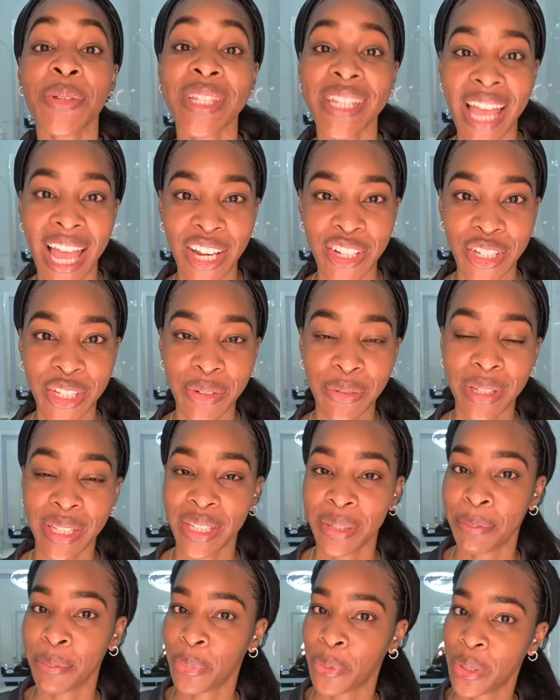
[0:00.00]
it's actually
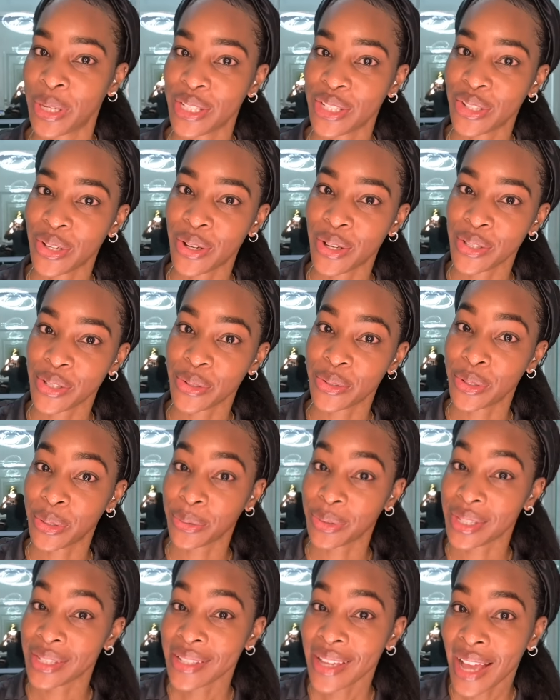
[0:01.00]
really important to also
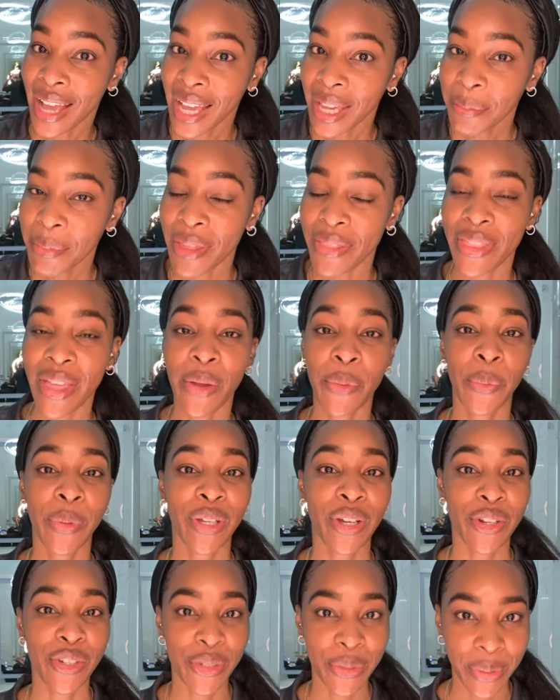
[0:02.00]
note the time that we
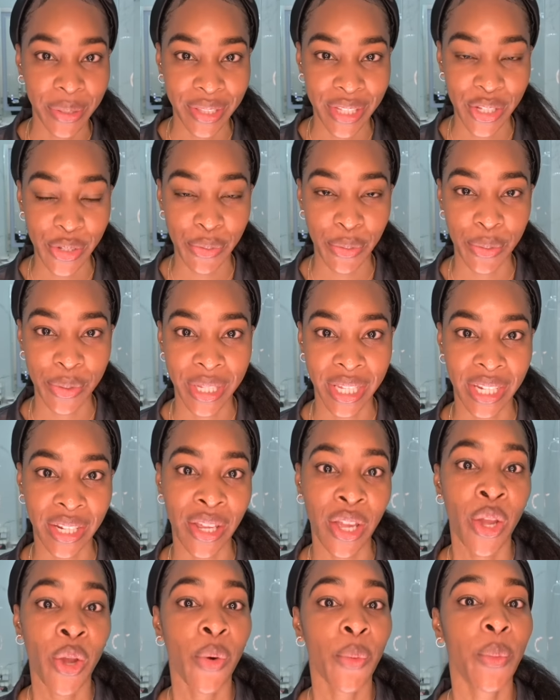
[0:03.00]
are doing this routine.
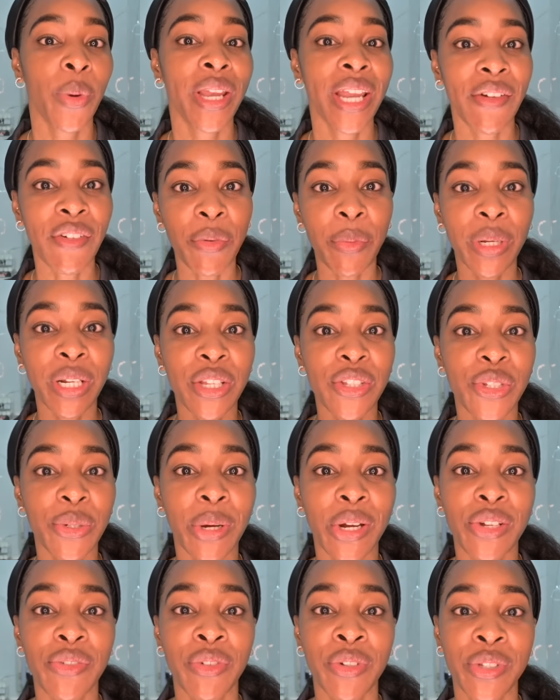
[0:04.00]
We never want to do
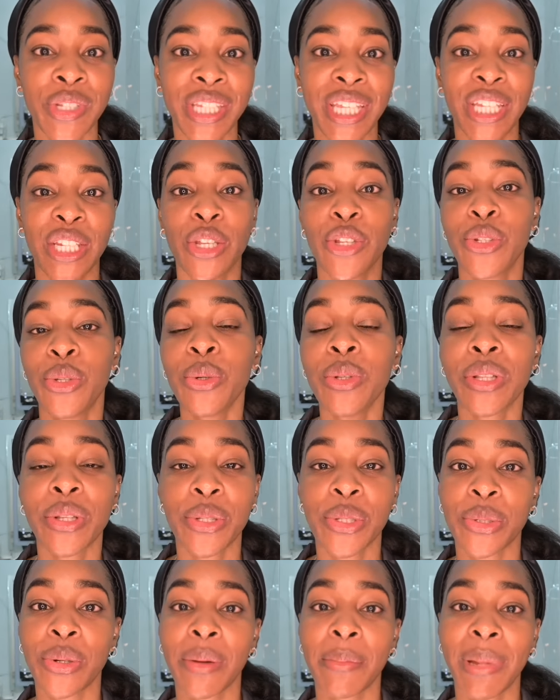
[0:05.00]
our routine too close to our